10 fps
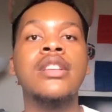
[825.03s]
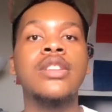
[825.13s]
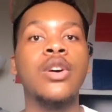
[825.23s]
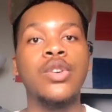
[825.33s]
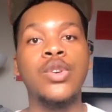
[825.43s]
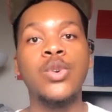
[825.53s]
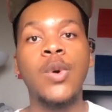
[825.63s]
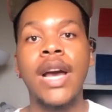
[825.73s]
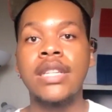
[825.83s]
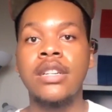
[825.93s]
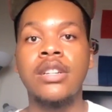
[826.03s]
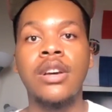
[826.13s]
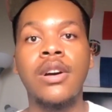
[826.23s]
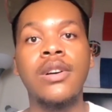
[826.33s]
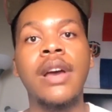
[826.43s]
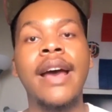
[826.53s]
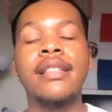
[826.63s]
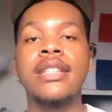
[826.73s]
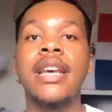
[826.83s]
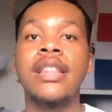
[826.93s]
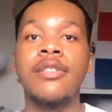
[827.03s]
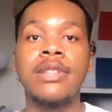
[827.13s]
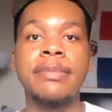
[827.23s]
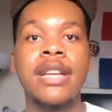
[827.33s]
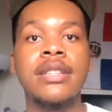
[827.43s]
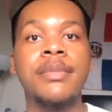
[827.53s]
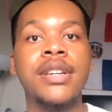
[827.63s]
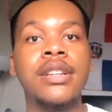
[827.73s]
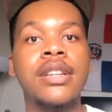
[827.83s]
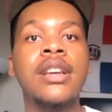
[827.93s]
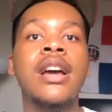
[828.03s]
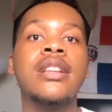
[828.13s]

So you as an adult have to take that responsibility